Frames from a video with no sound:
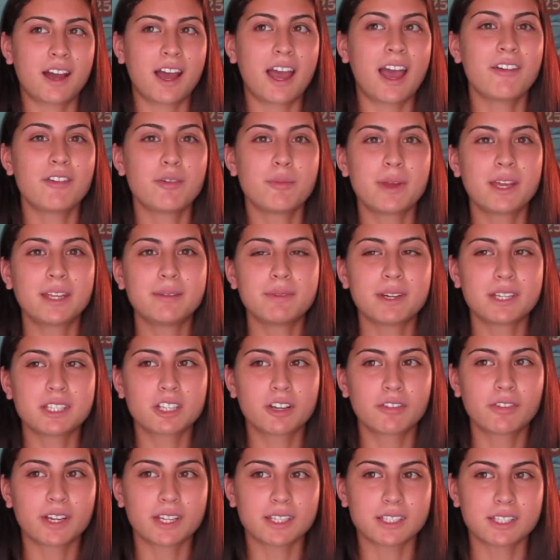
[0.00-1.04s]
I haven't made
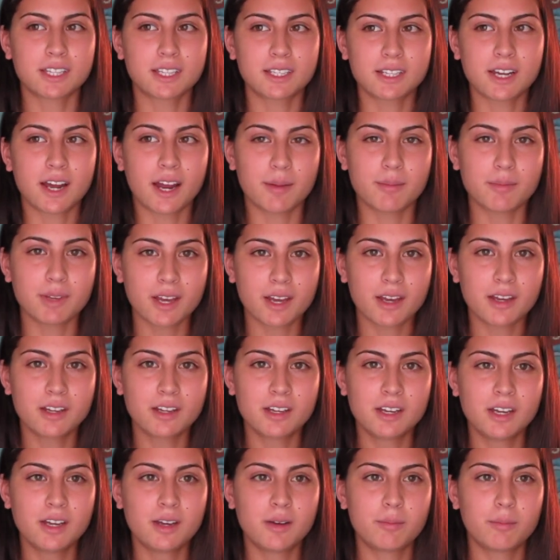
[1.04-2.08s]
myself like a set time yet,
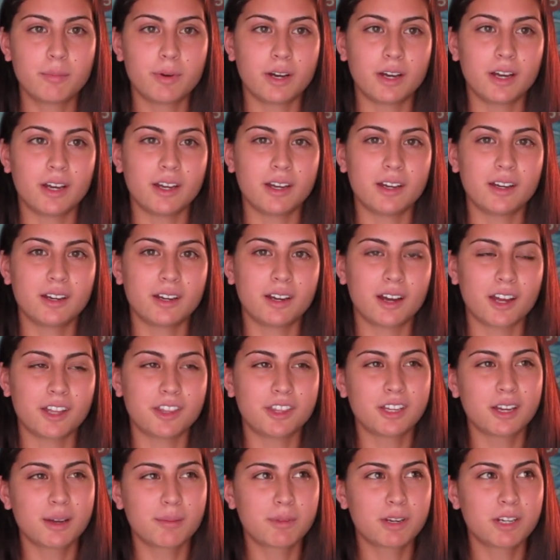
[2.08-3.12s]
but I
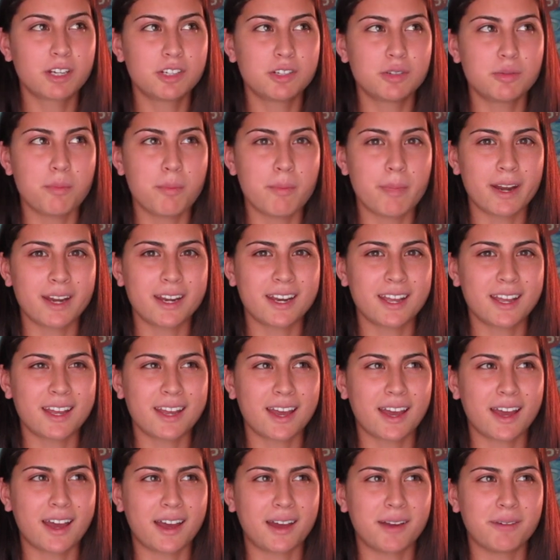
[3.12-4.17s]
think I'm gonna do Monday
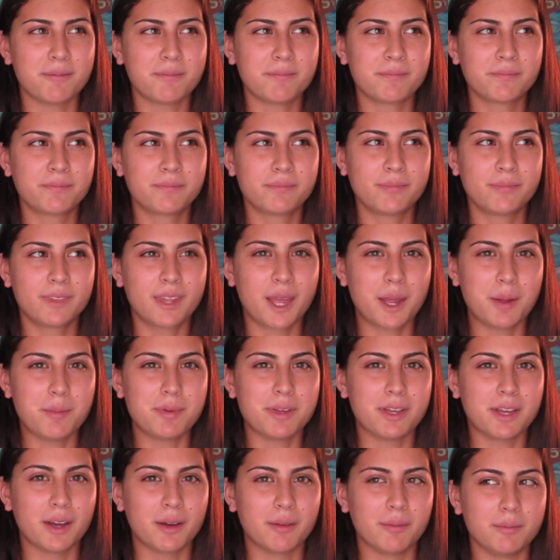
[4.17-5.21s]
at 8
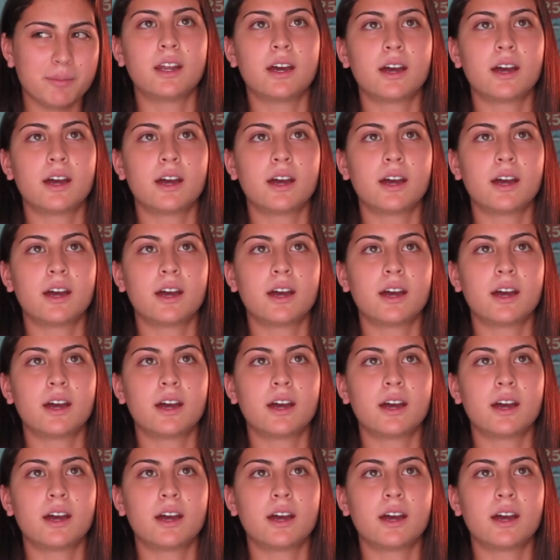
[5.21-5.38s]
p.m.